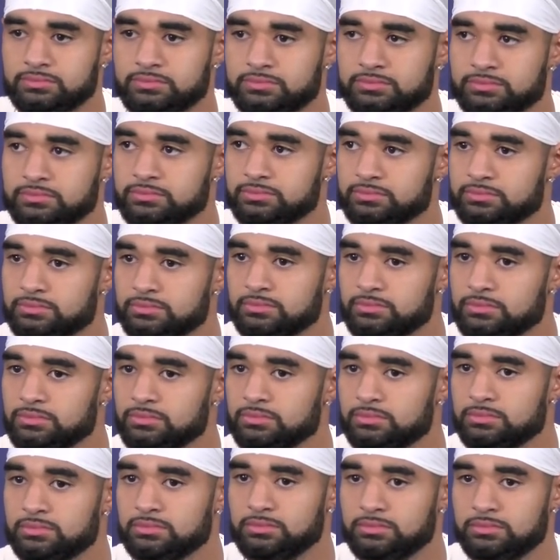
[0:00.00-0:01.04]
You think
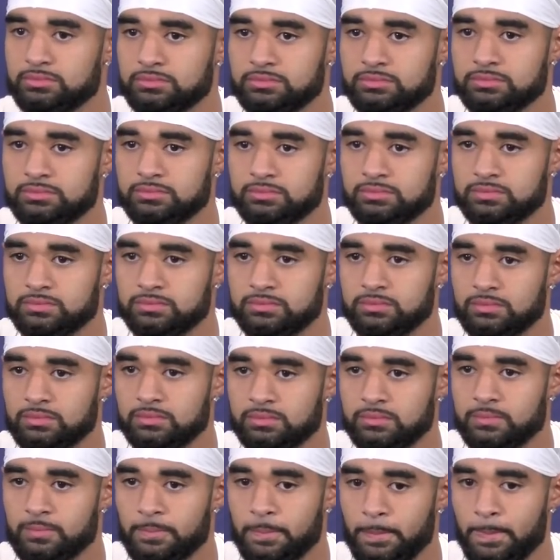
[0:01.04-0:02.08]

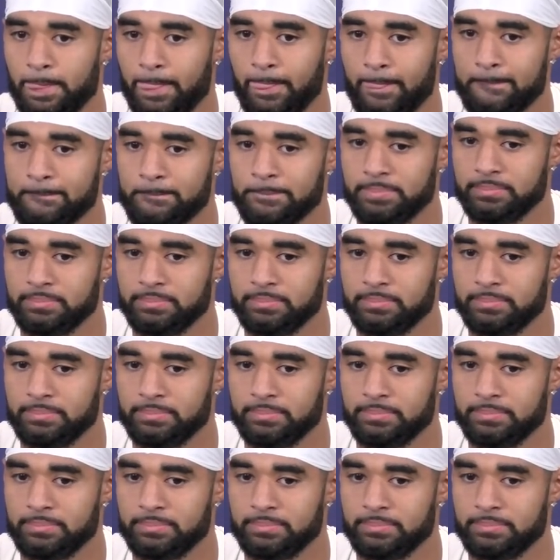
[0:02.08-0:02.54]
going back to